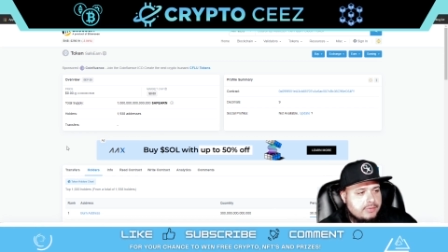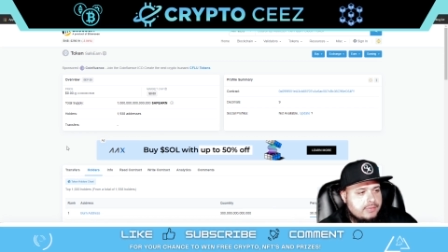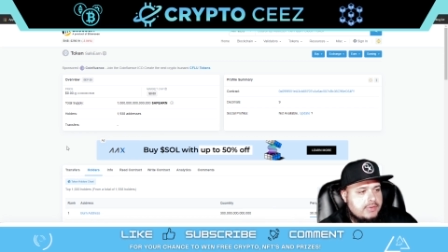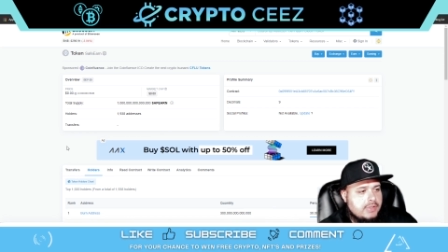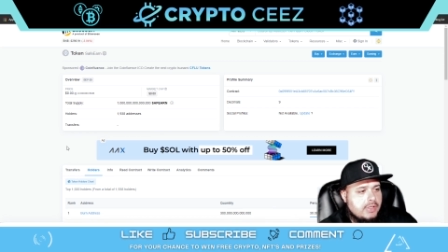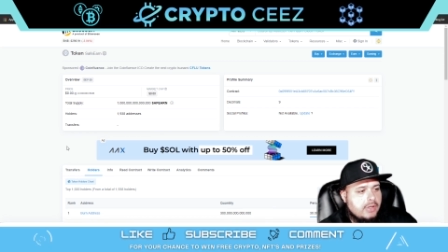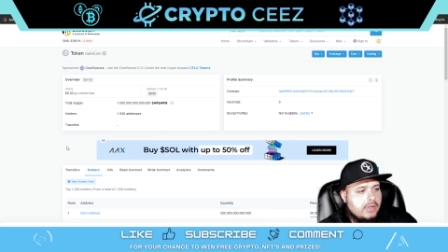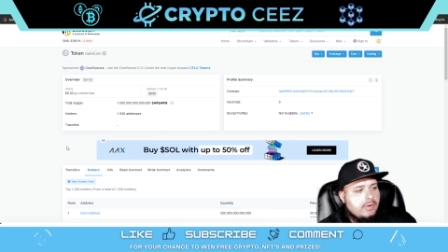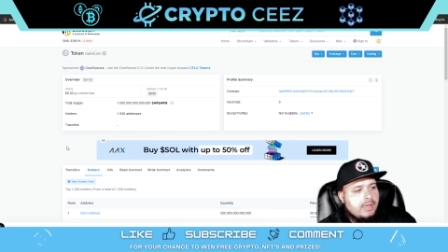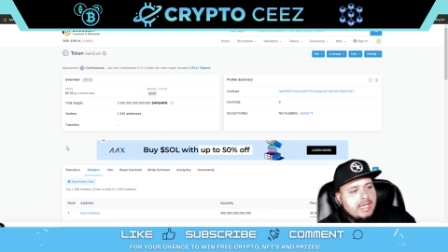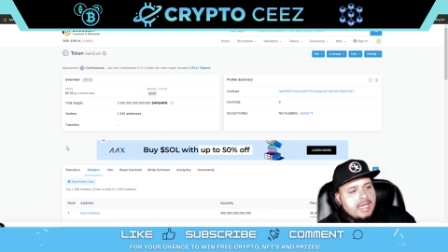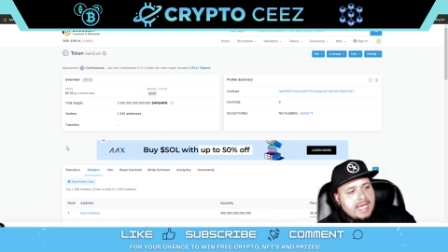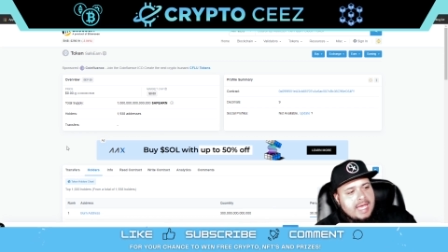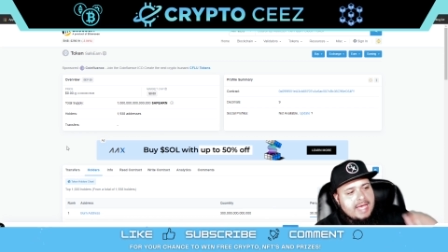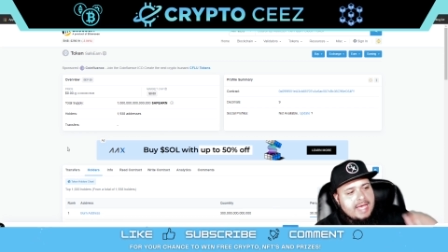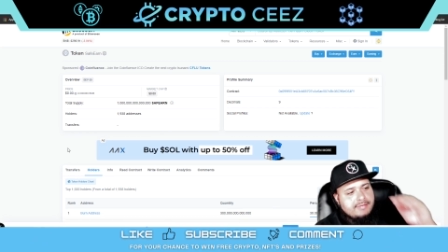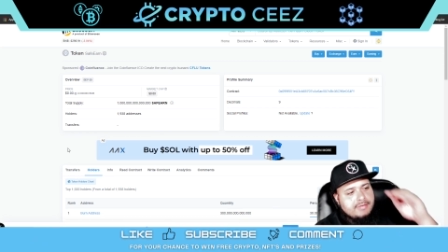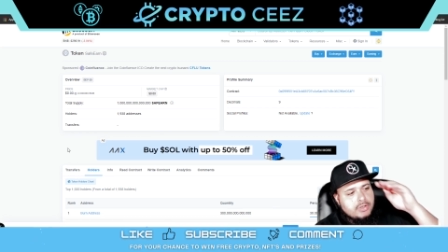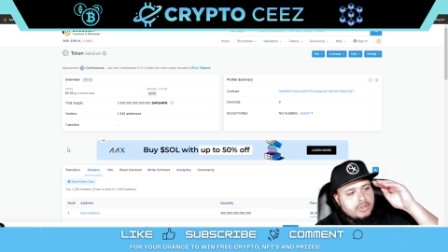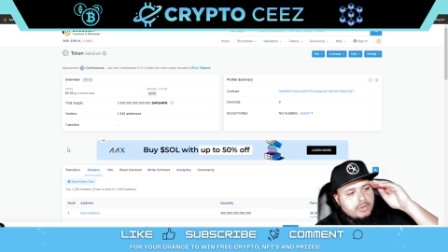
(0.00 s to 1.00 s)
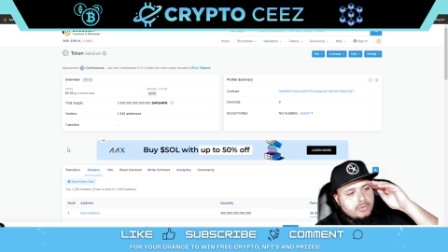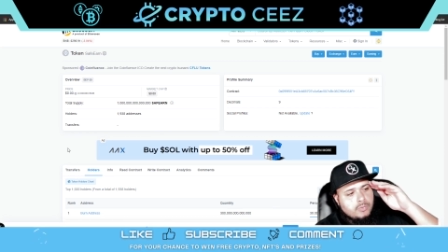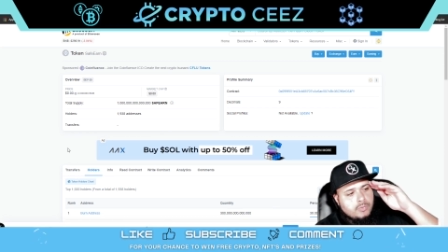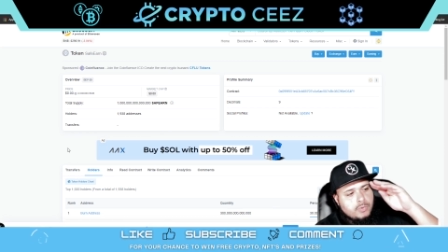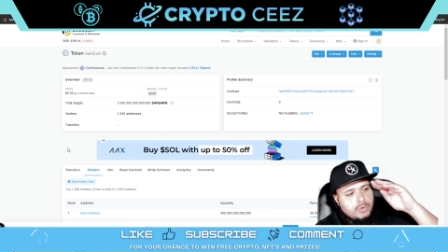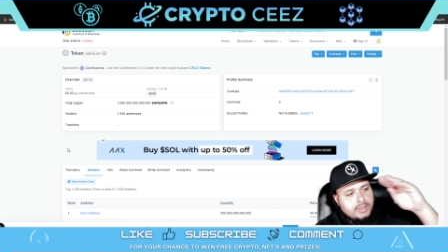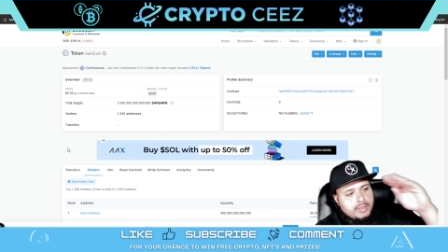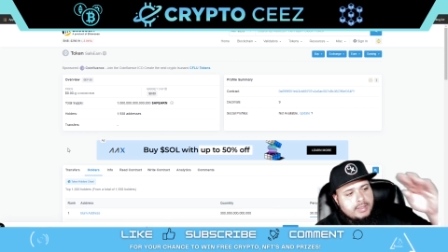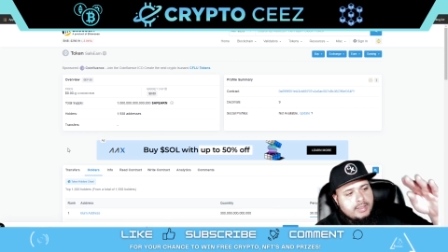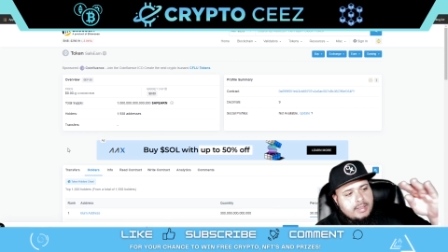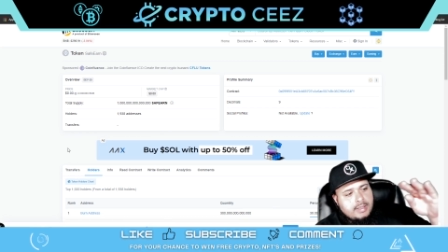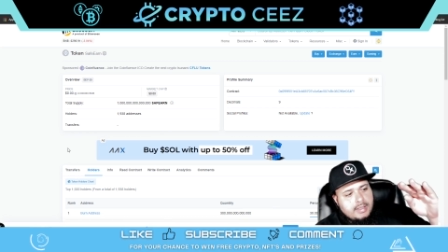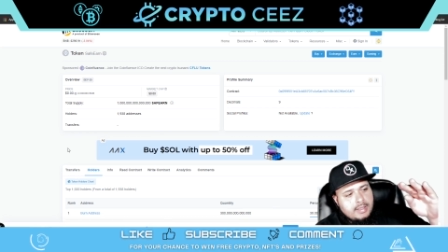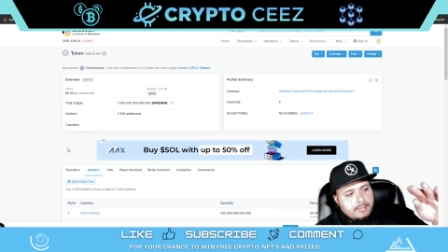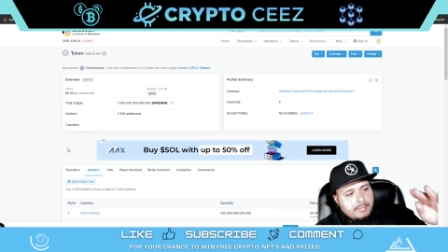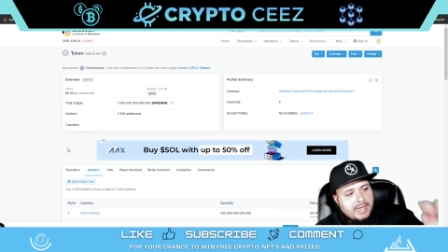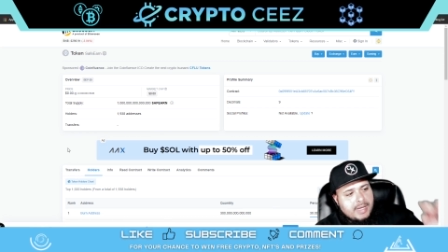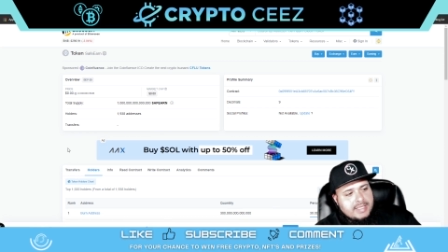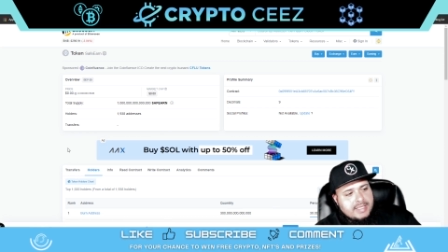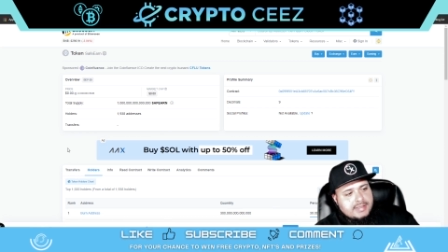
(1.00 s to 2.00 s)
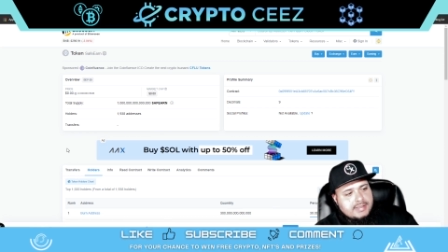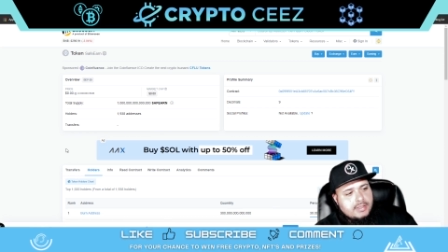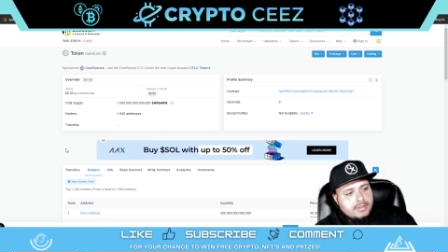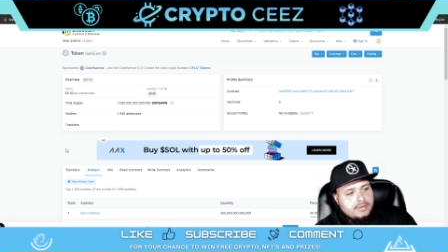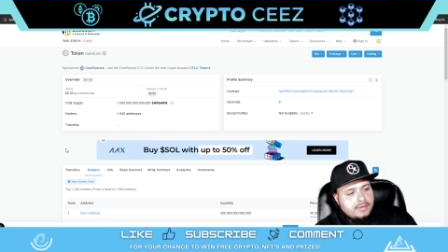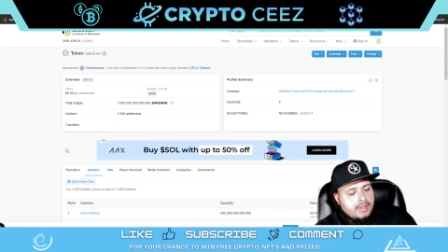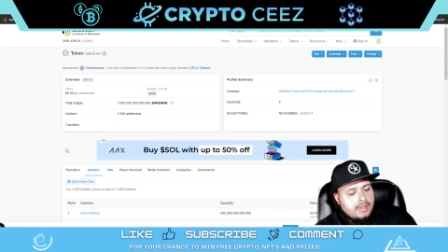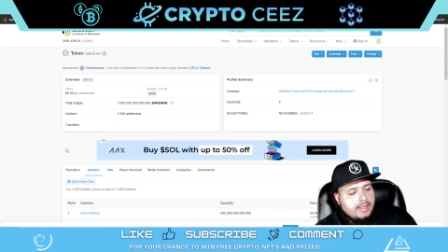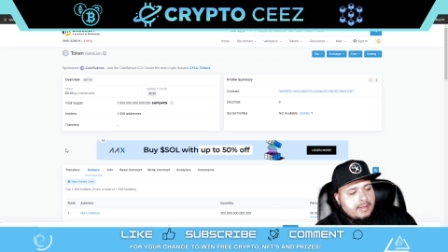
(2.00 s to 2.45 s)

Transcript: So have a good one. Buy cert.